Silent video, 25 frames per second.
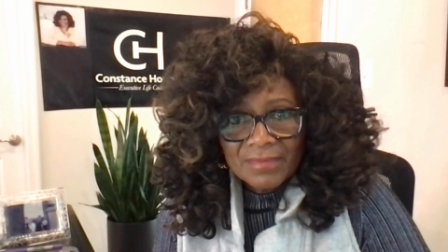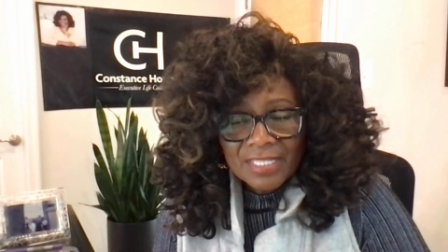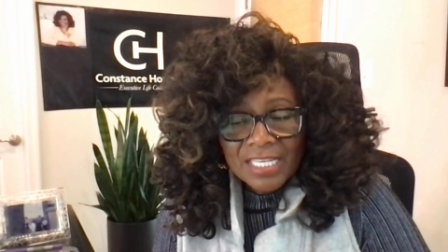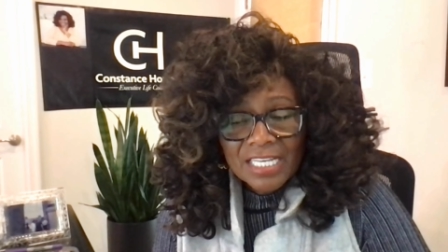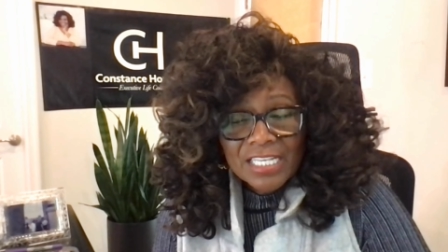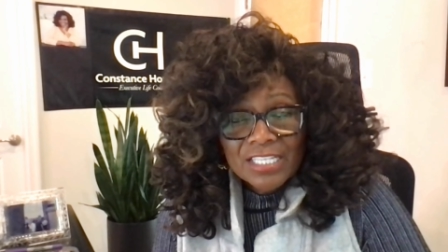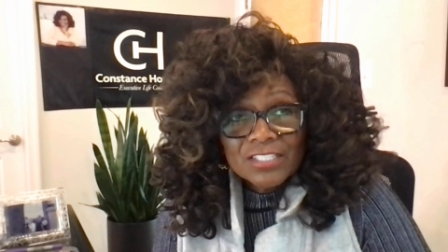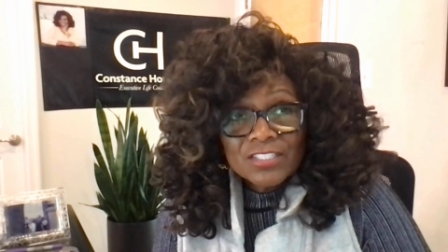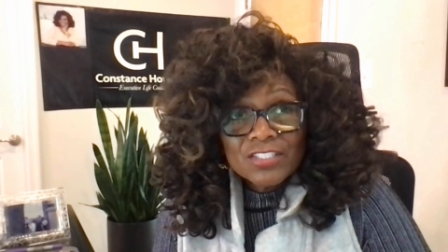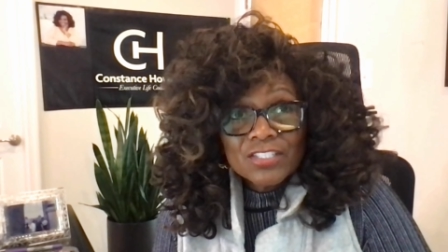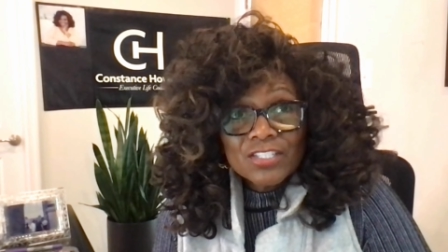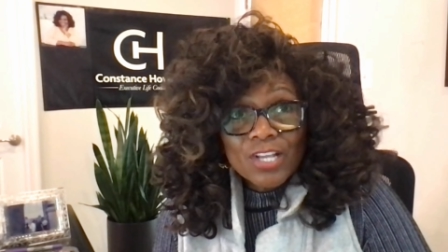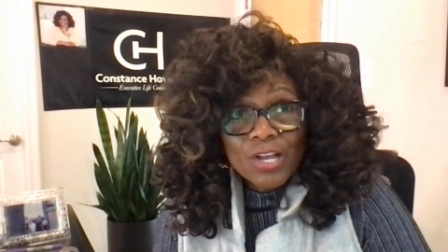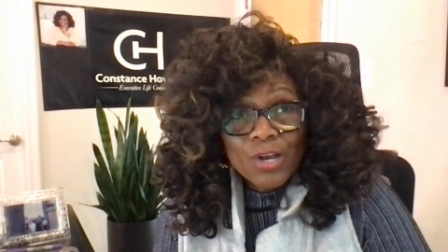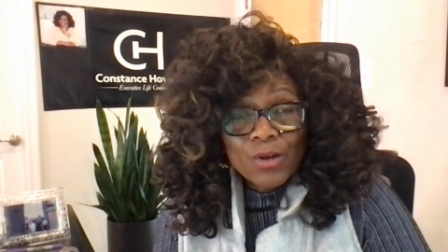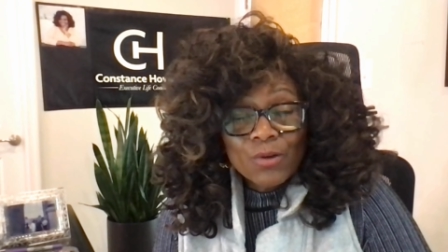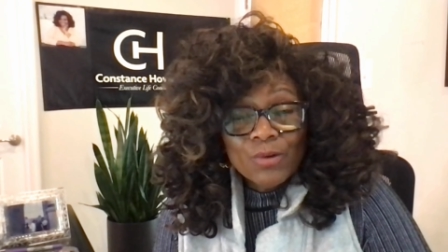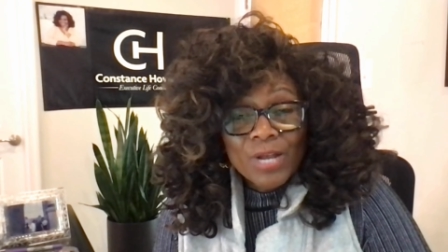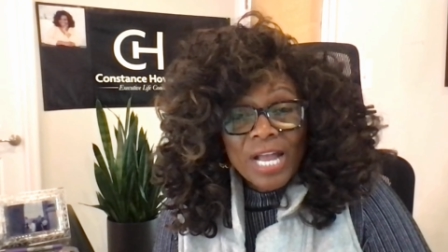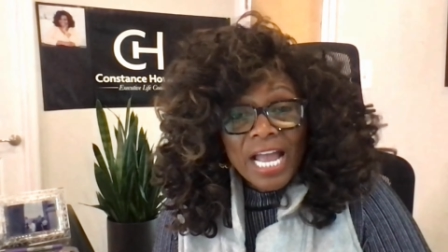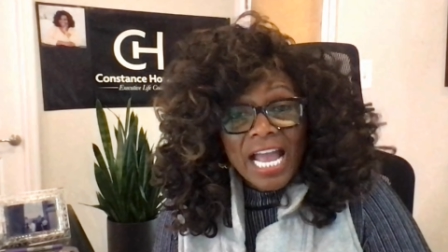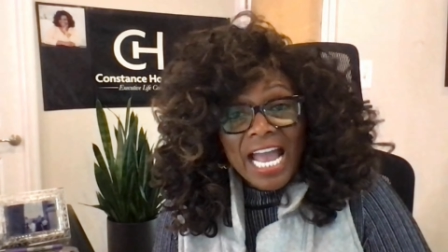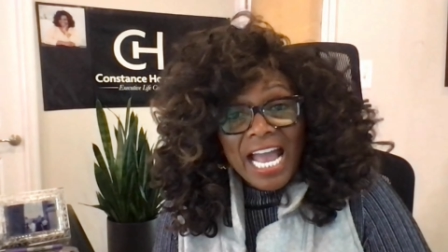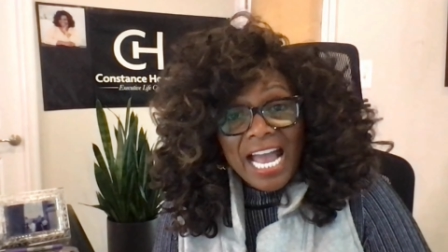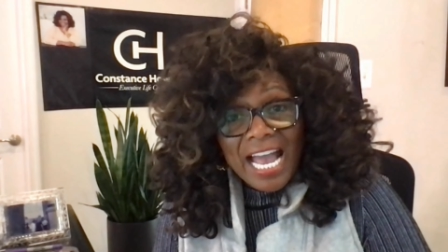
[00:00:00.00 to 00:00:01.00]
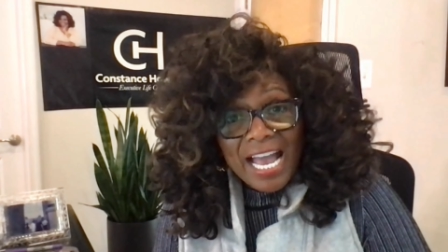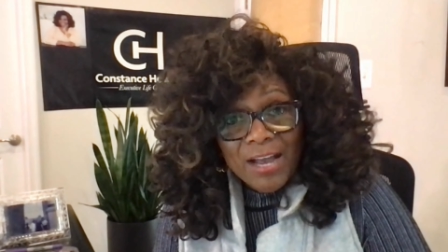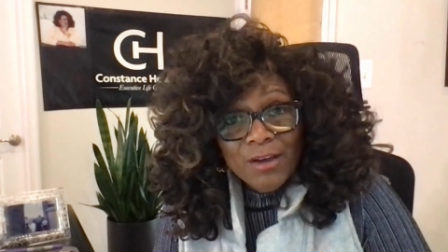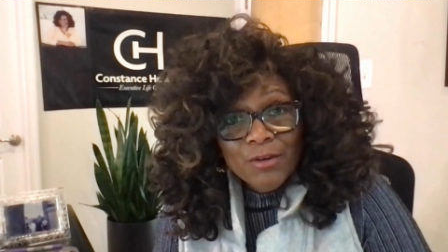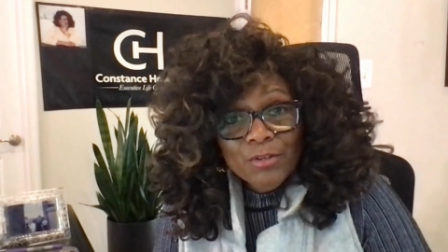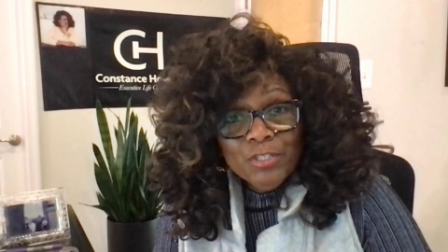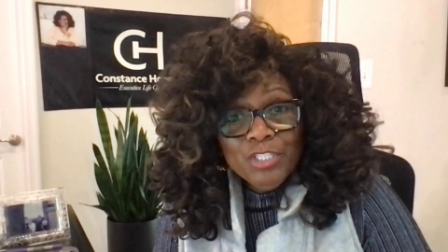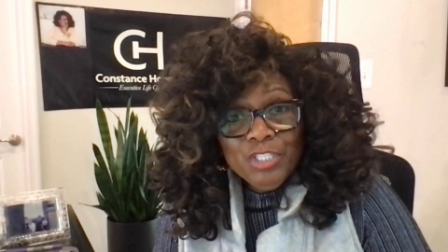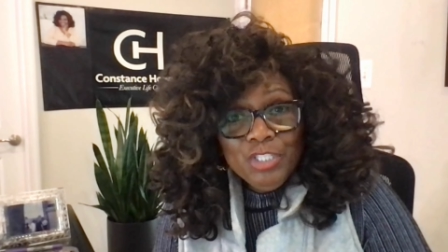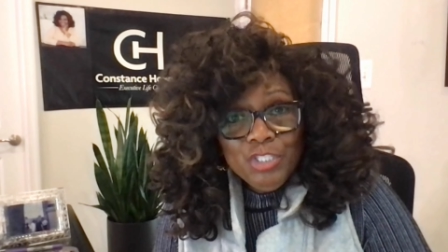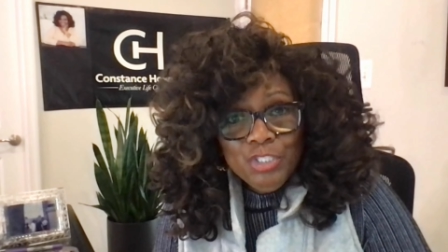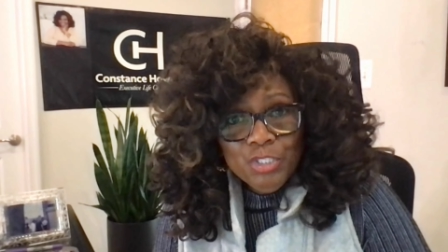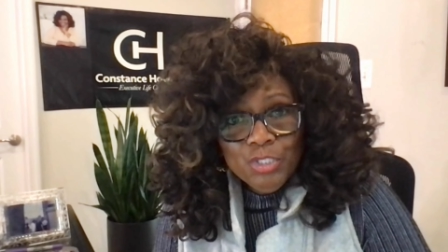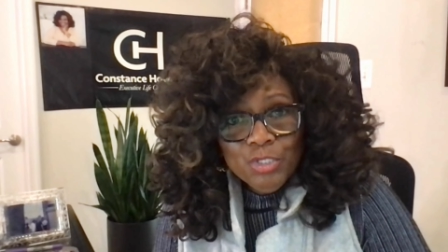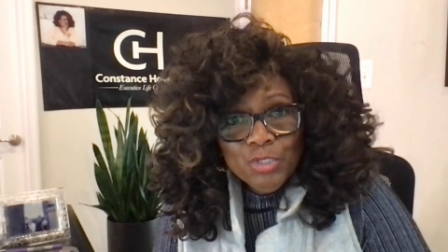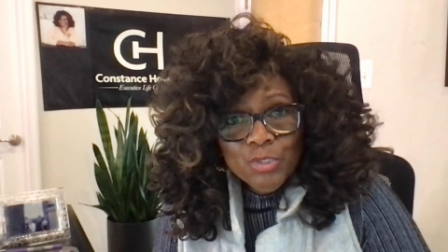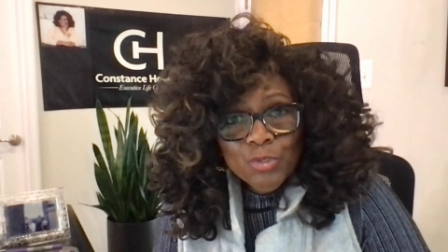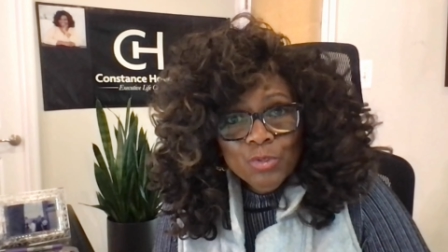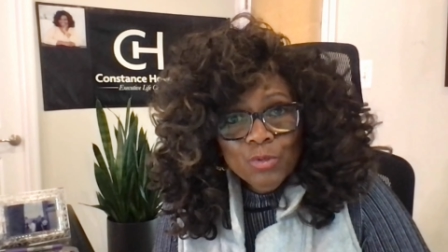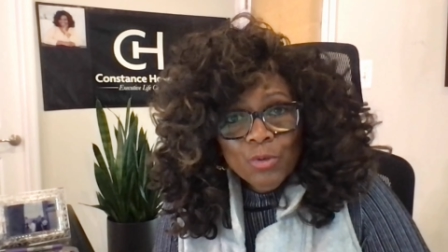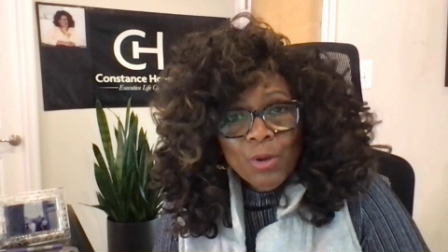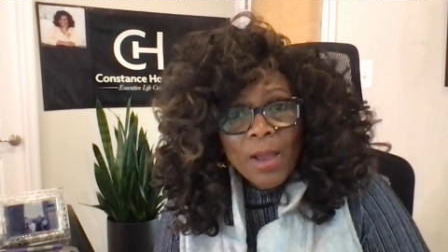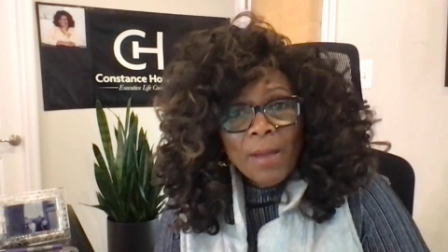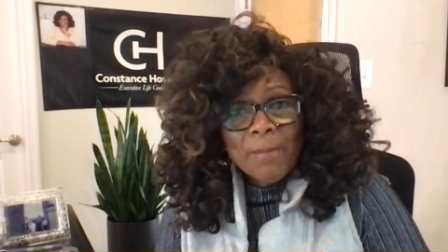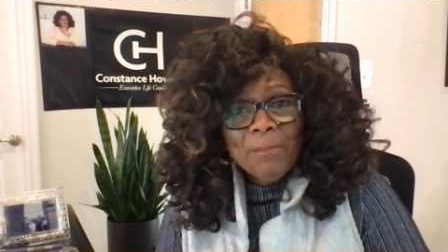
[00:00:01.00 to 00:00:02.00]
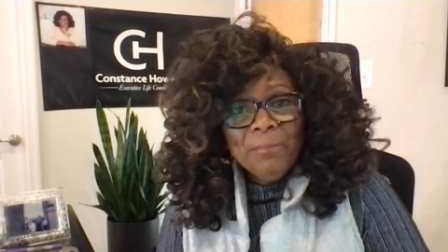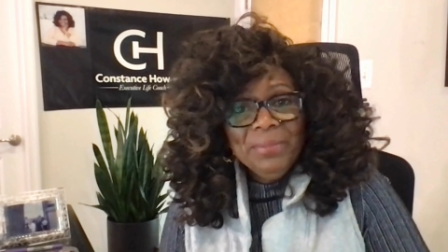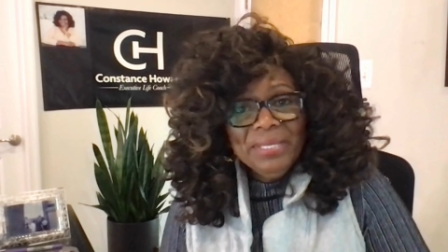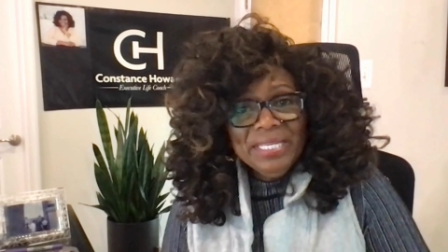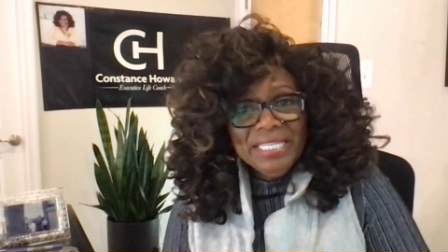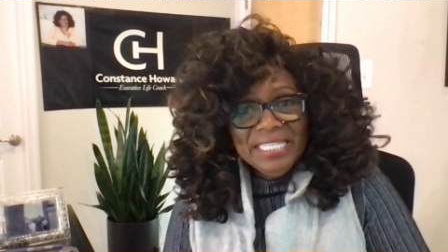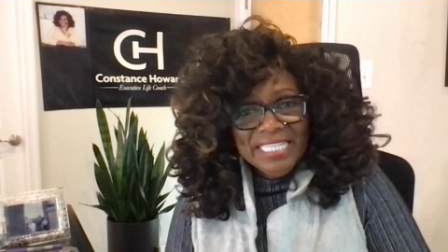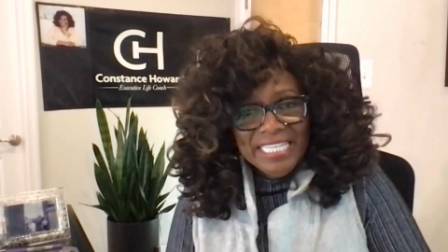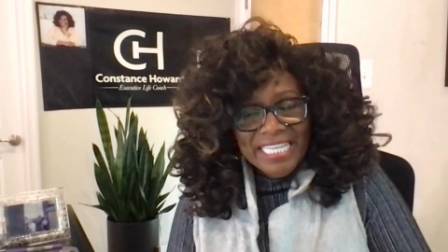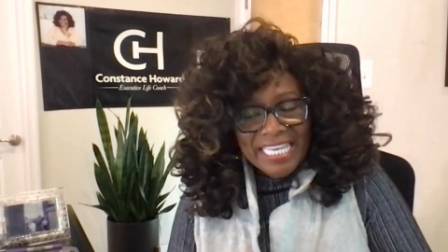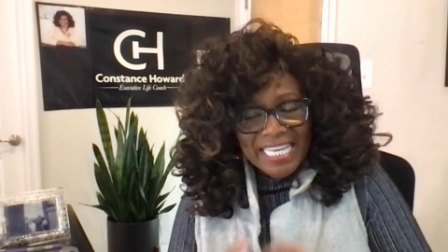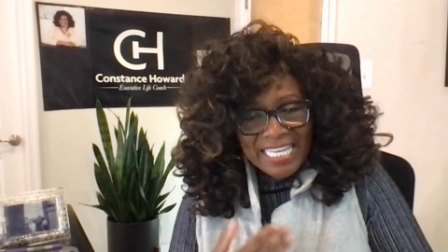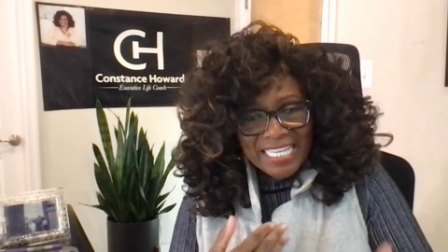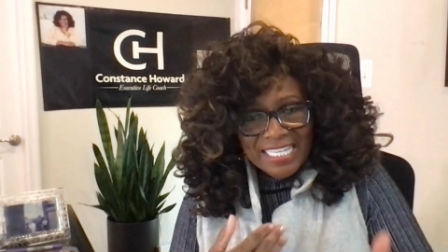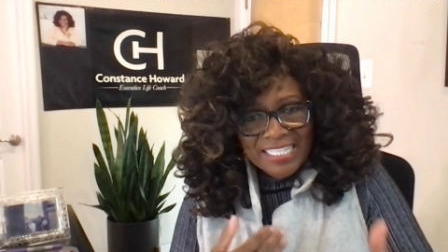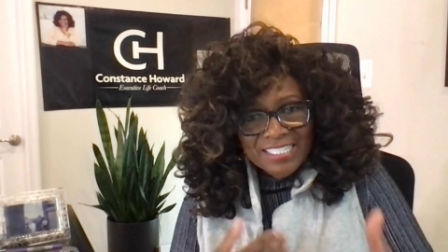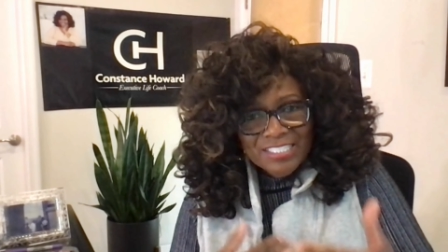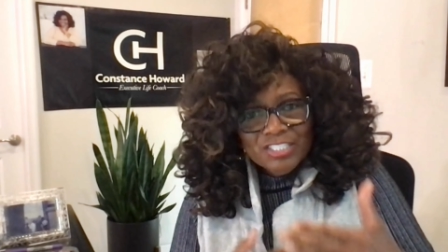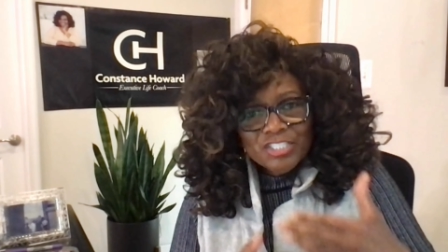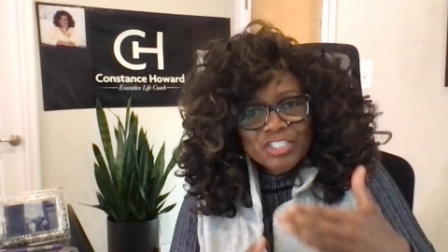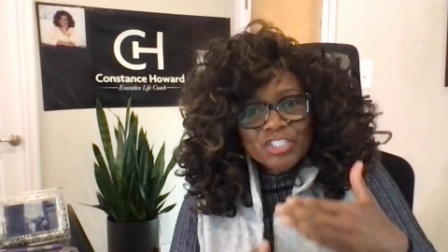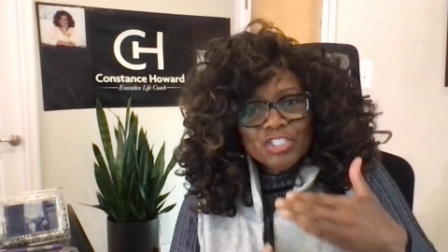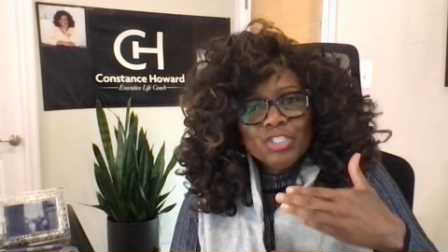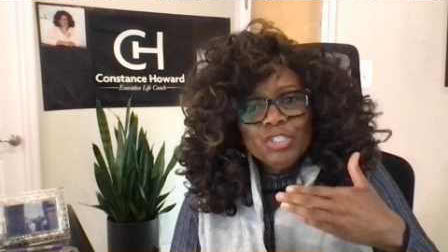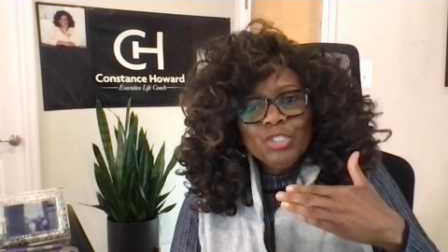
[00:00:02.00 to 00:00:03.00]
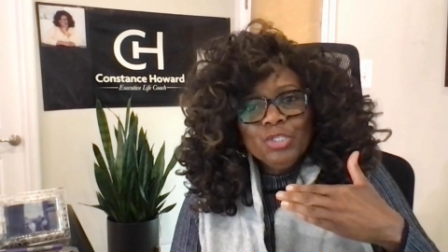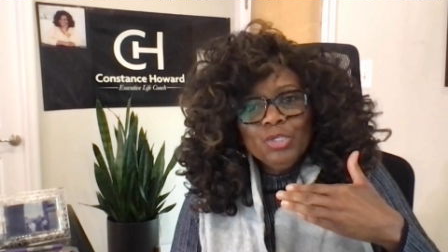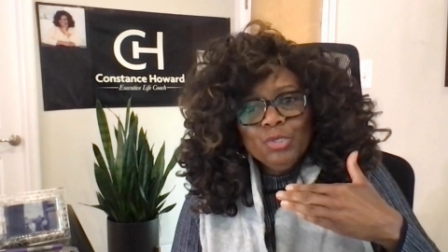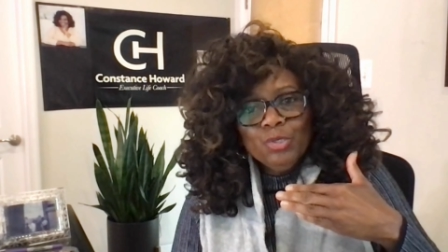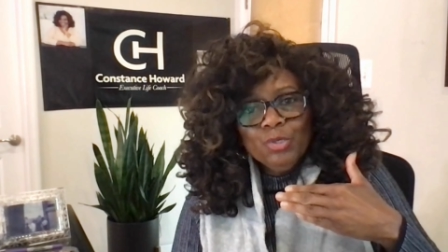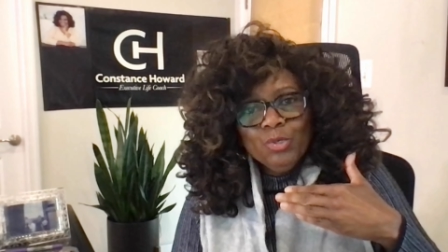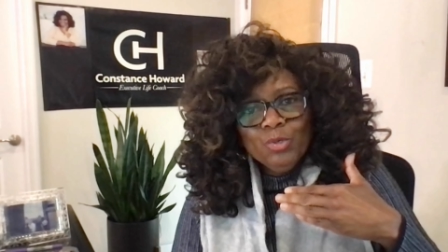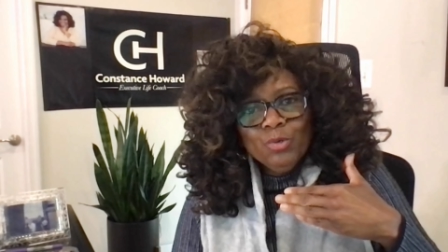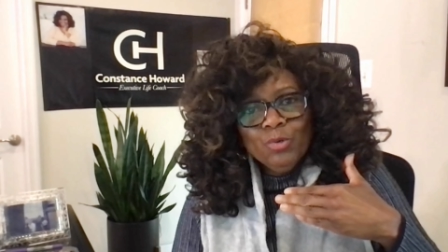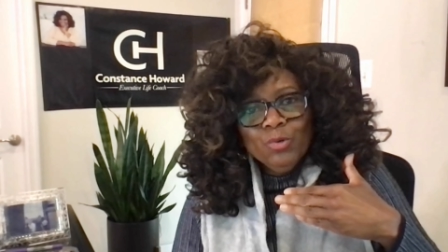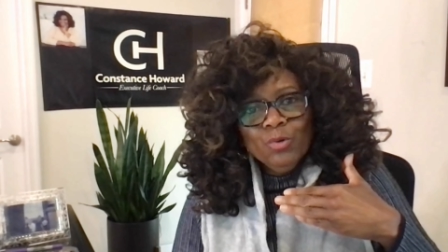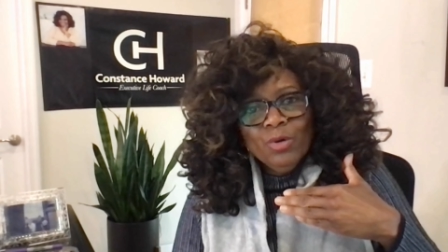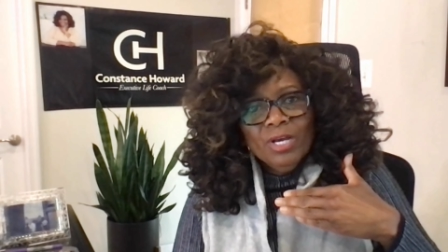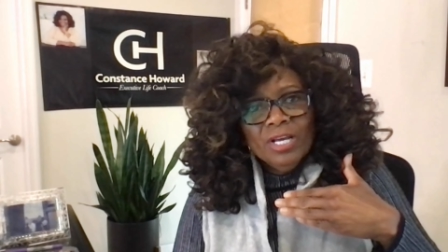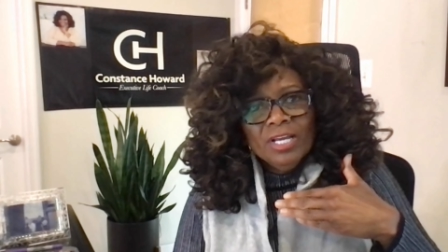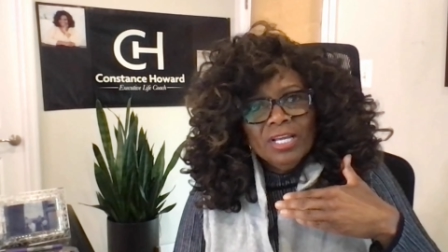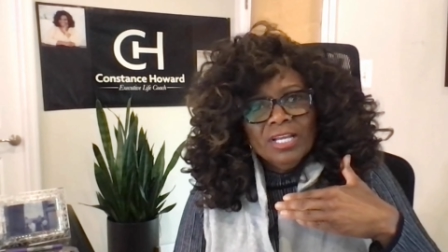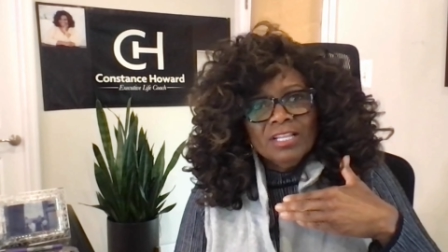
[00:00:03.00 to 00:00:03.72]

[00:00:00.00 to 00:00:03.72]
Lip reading: So, how do you begin to